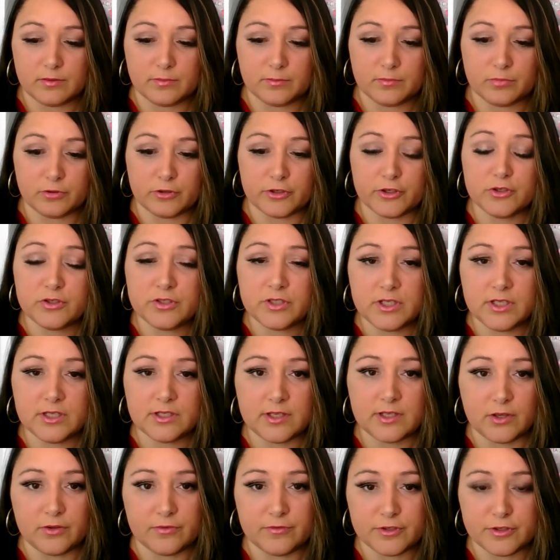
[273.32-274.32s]
producing
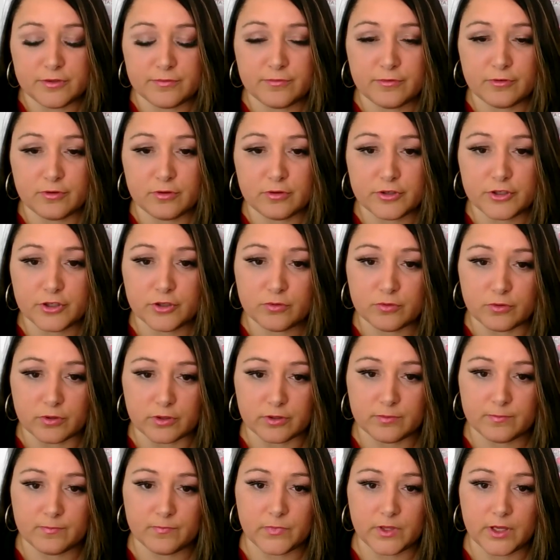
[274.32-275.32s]
television for
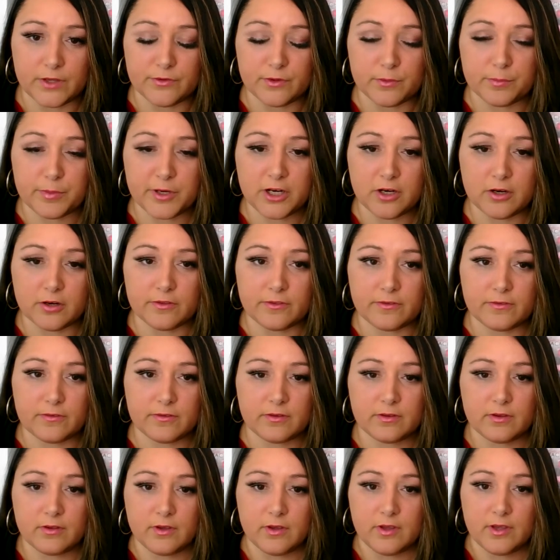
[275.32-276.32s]
children and their parents,
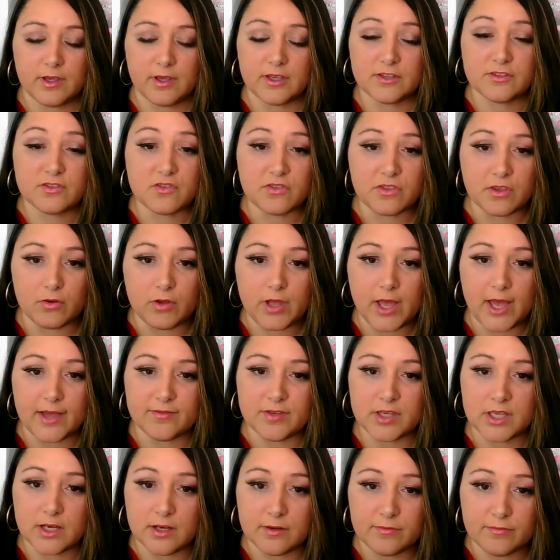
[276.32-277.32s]
is still
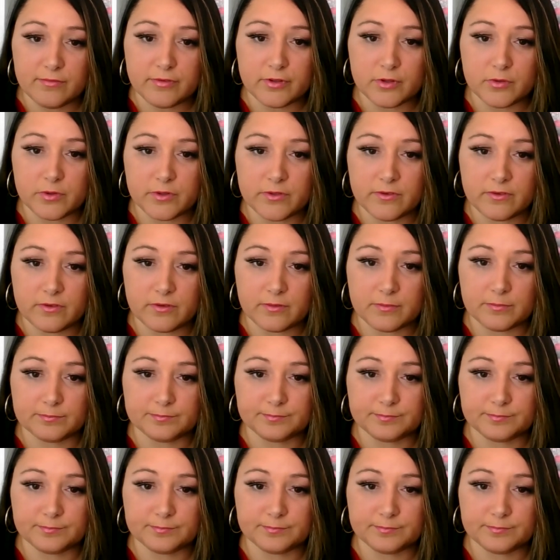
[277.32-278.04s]
having an influence?